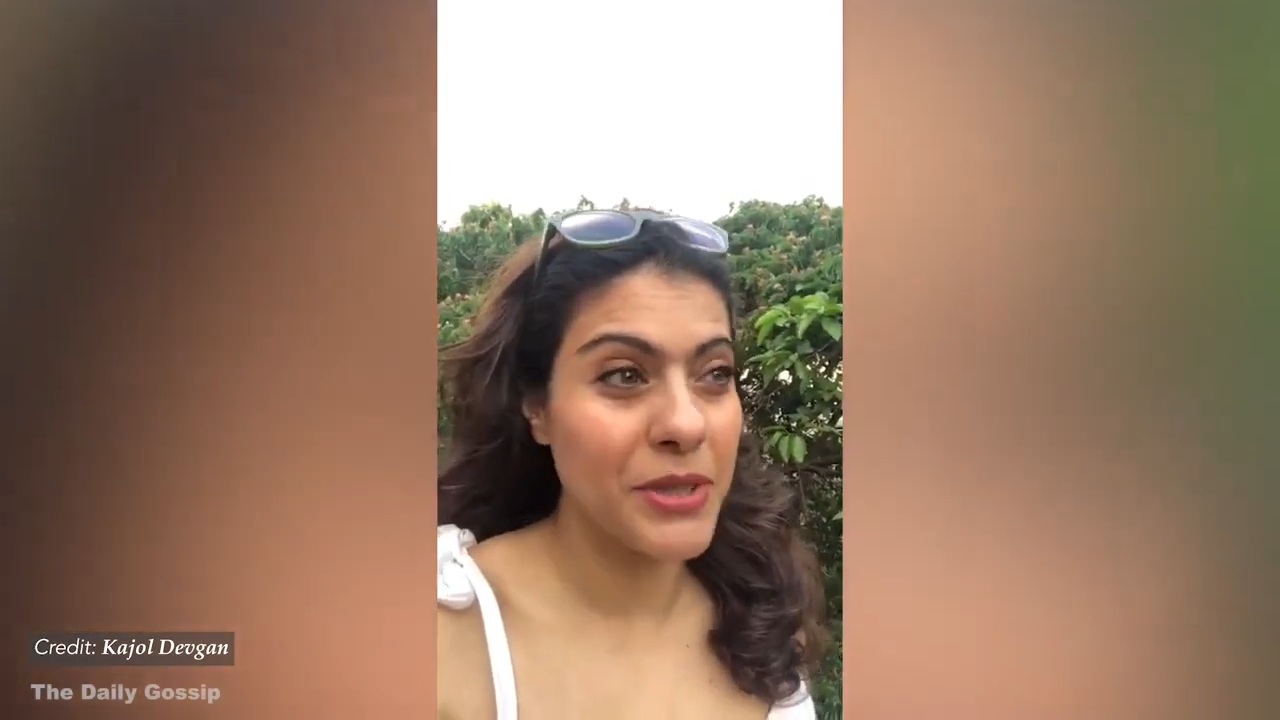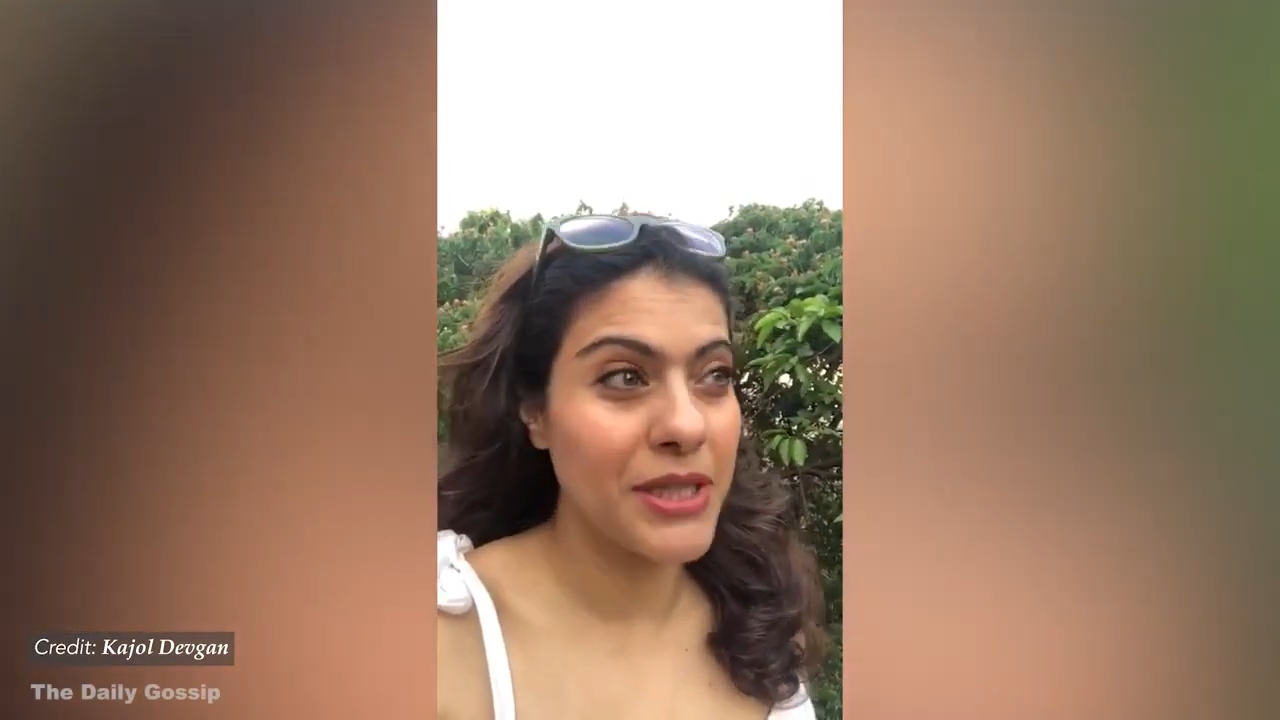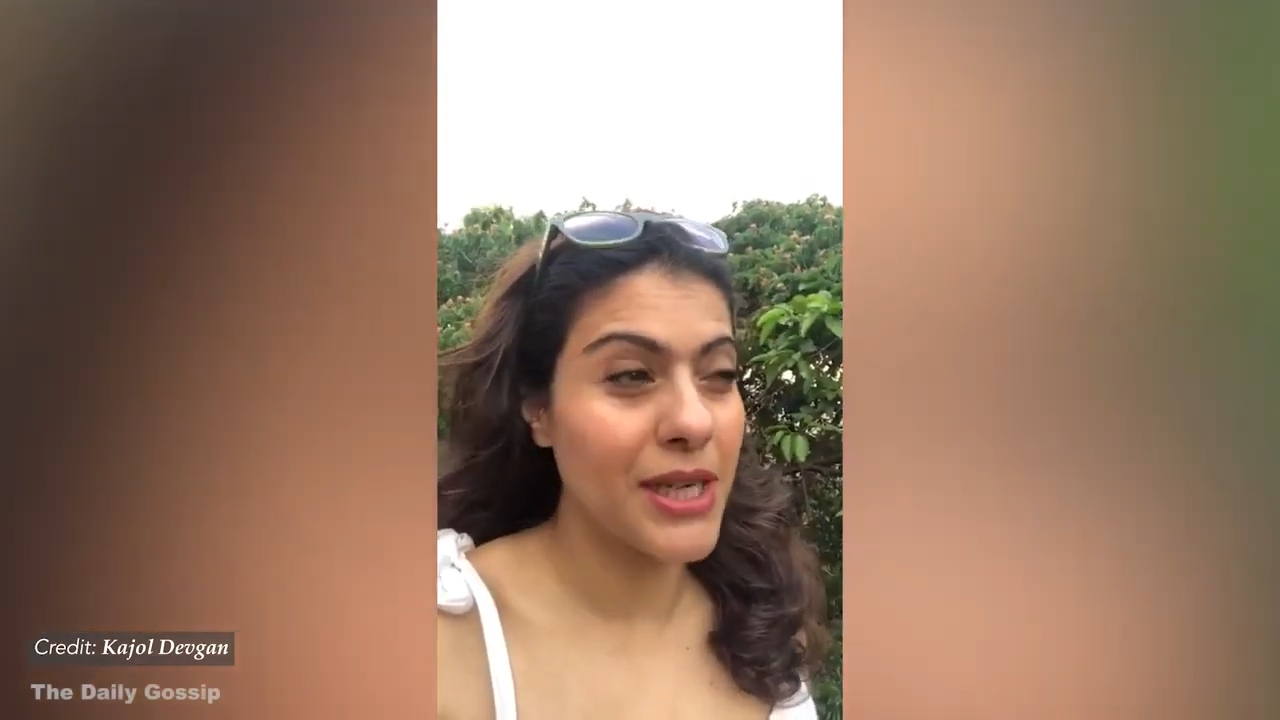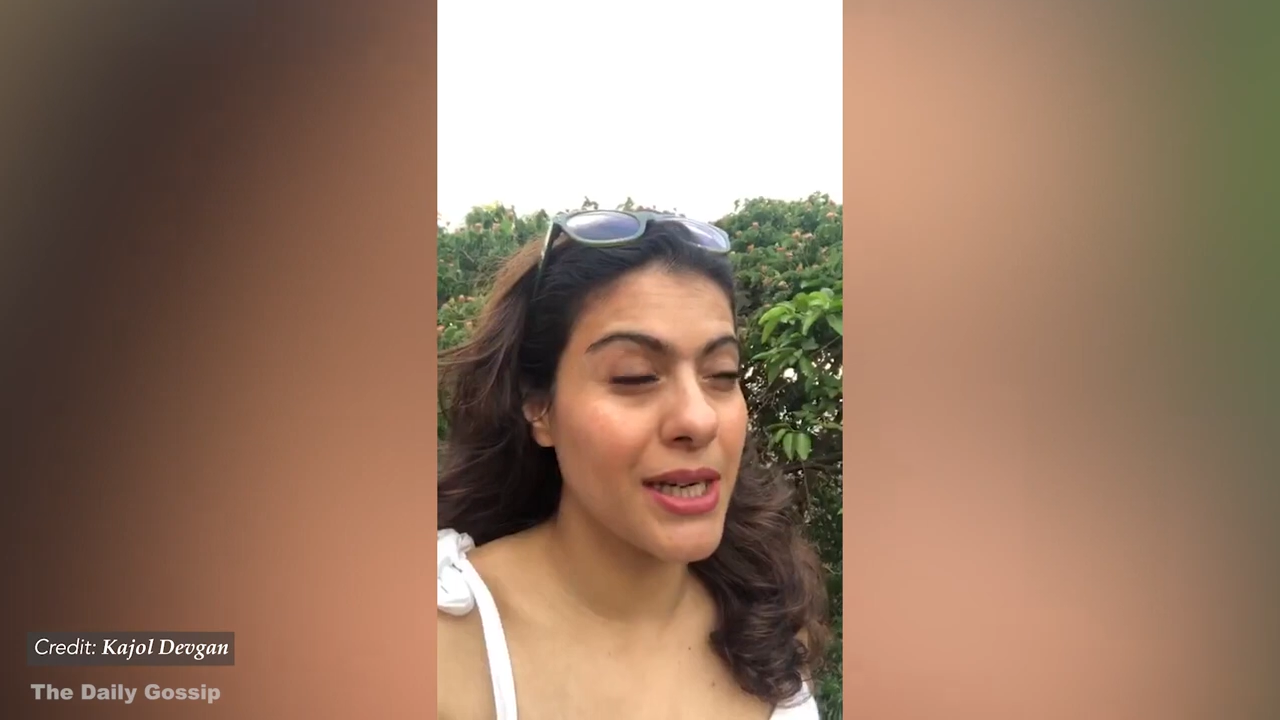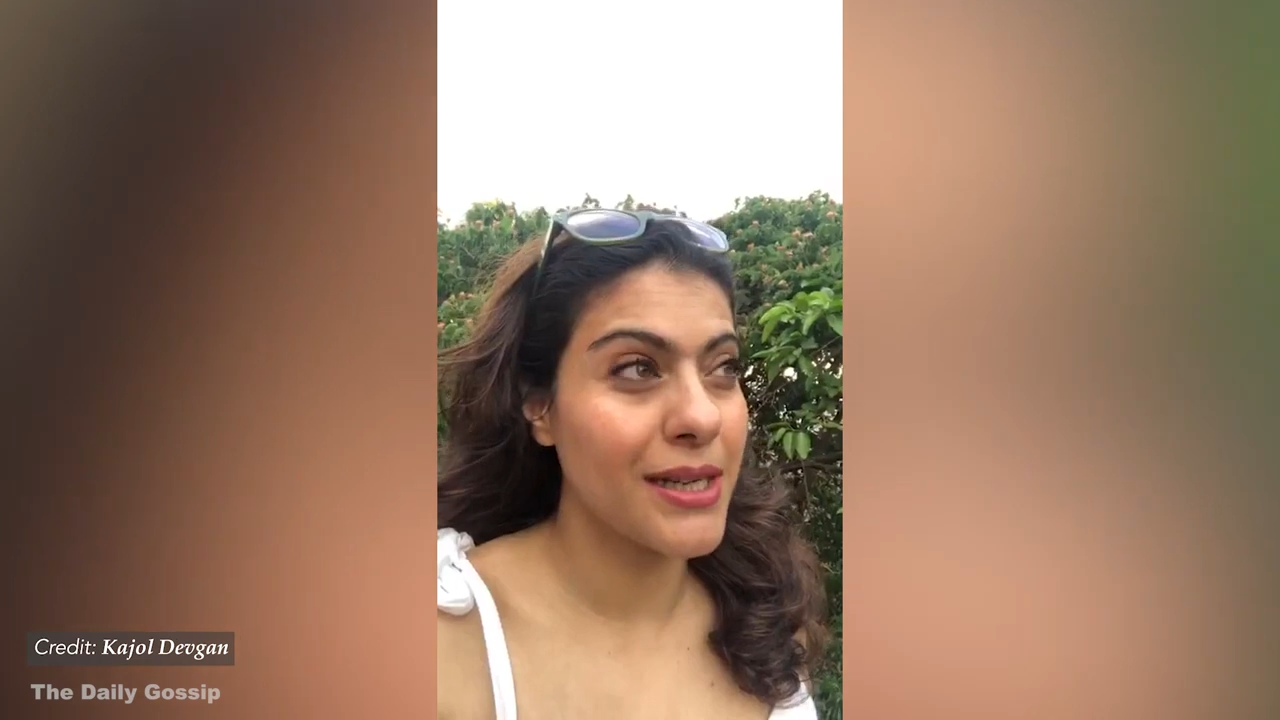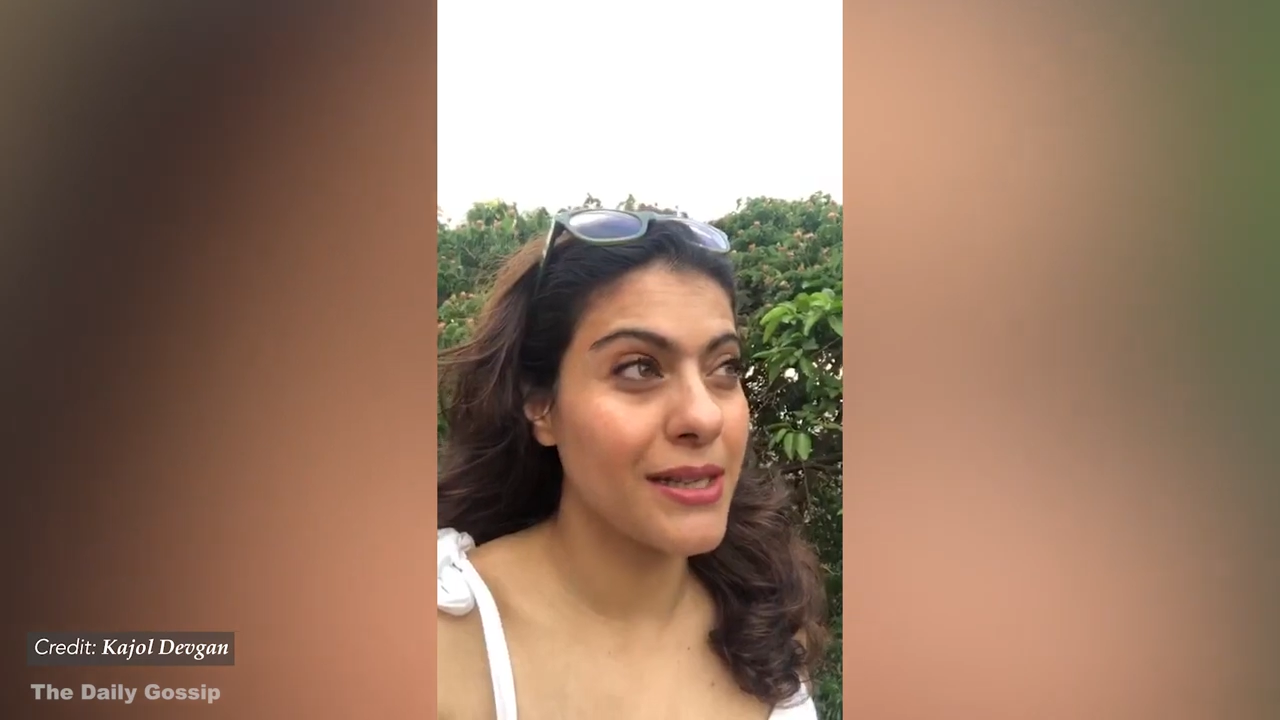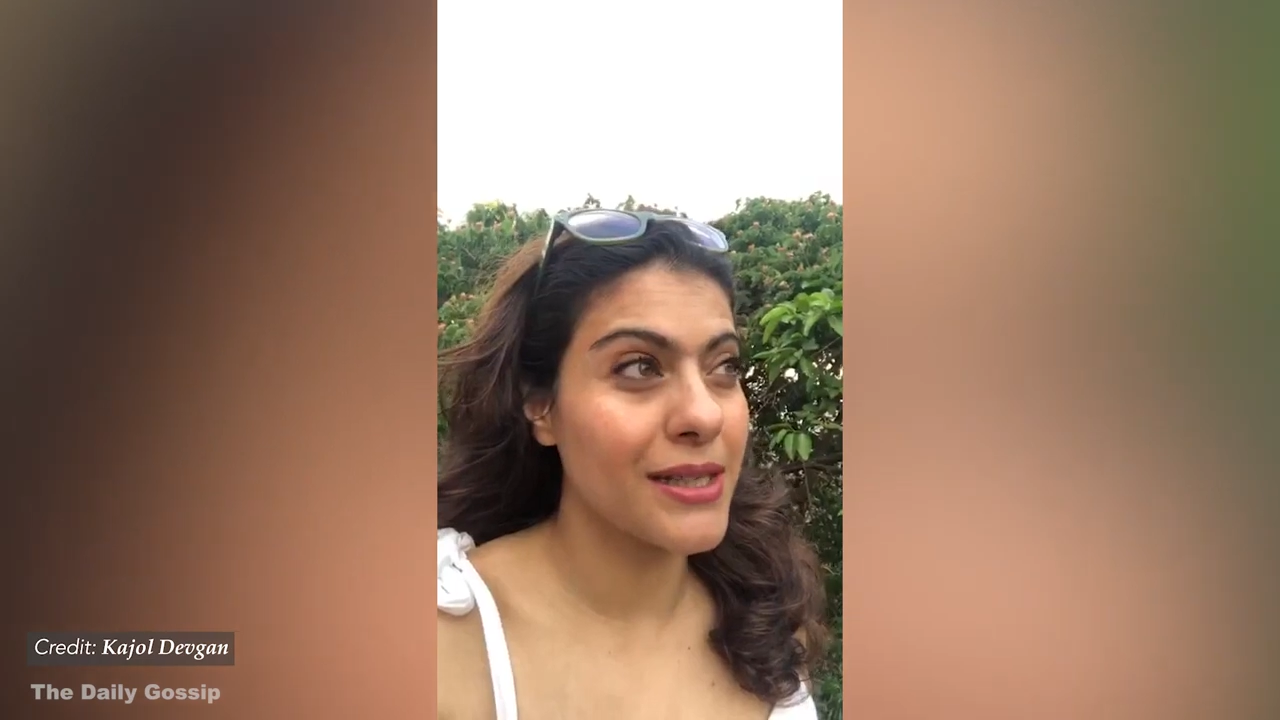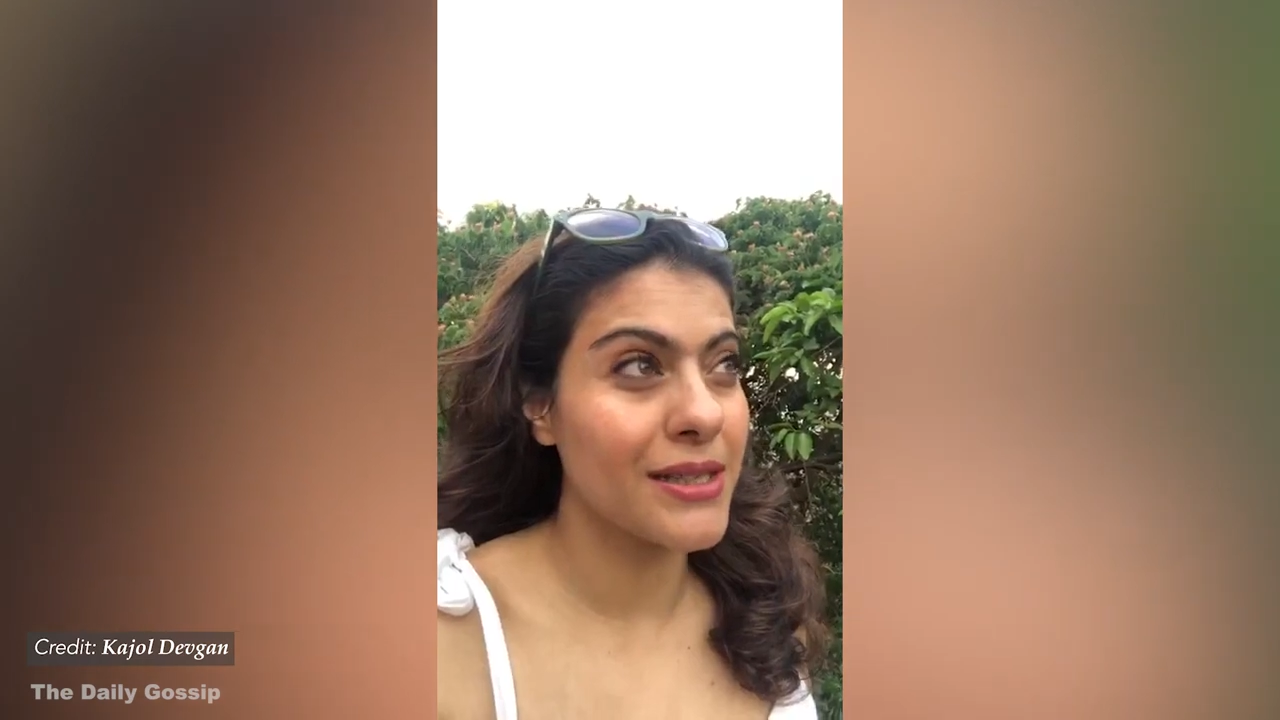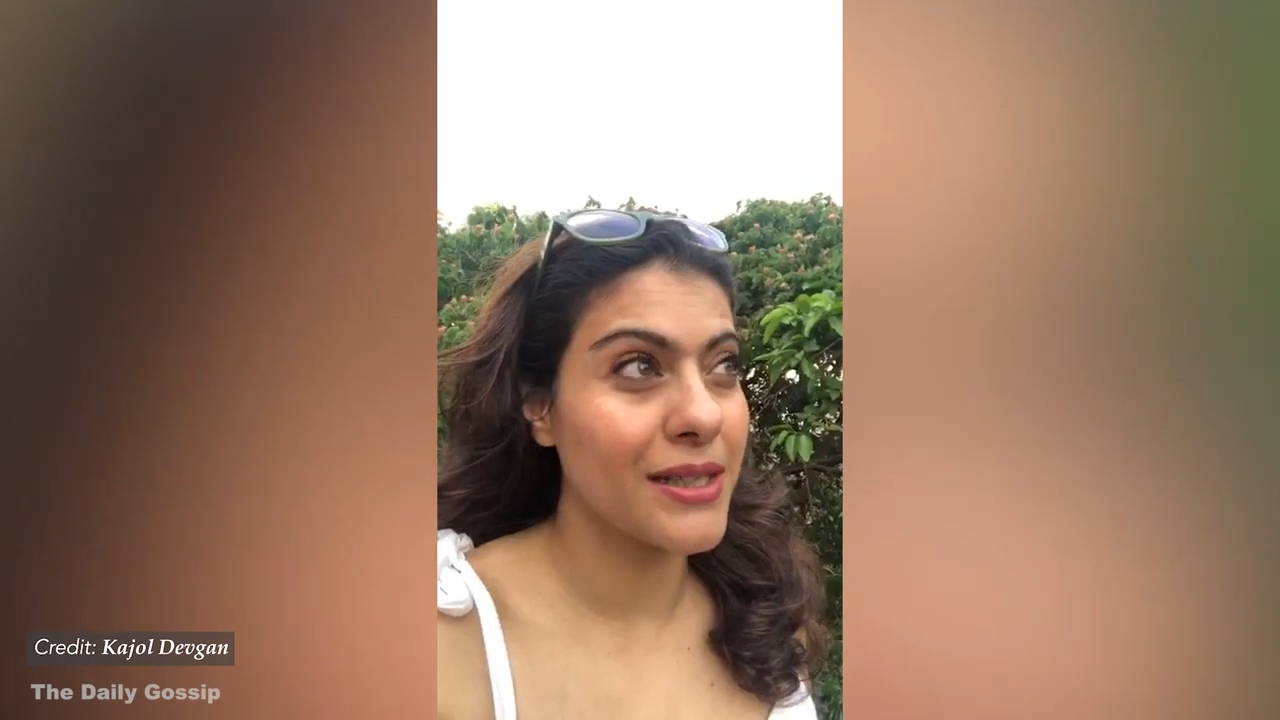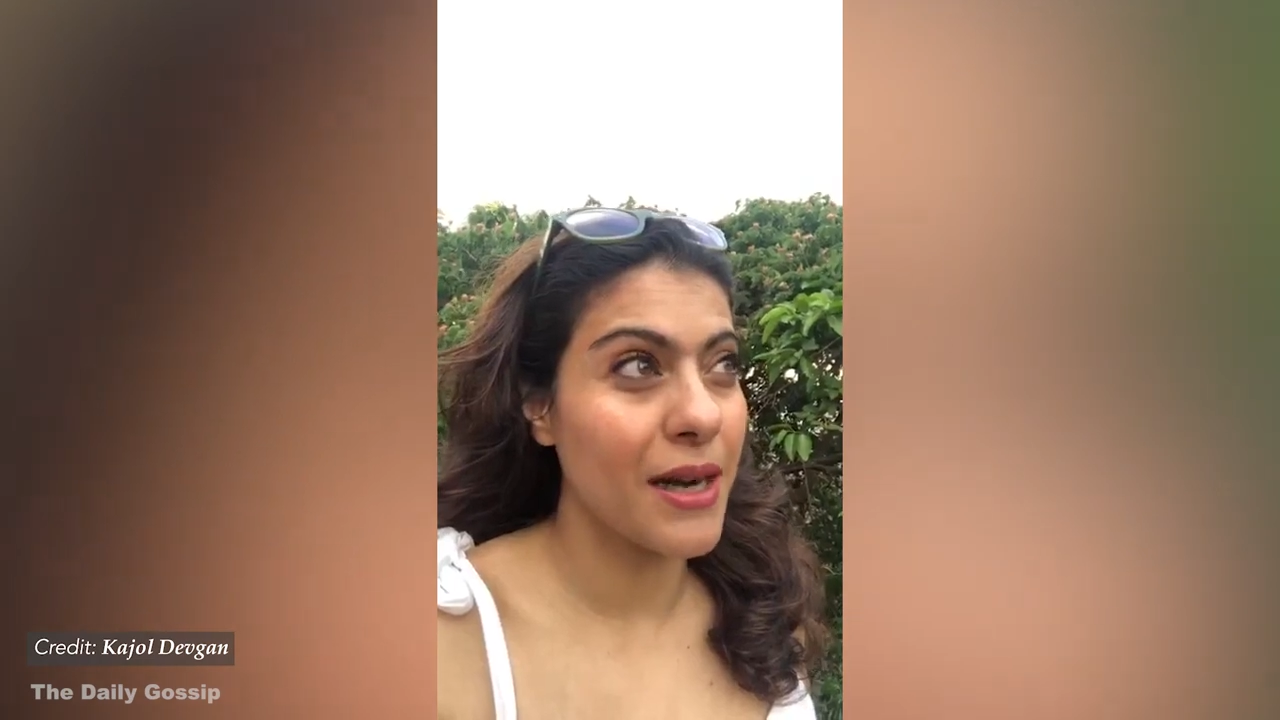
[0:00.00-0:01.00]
been, uh,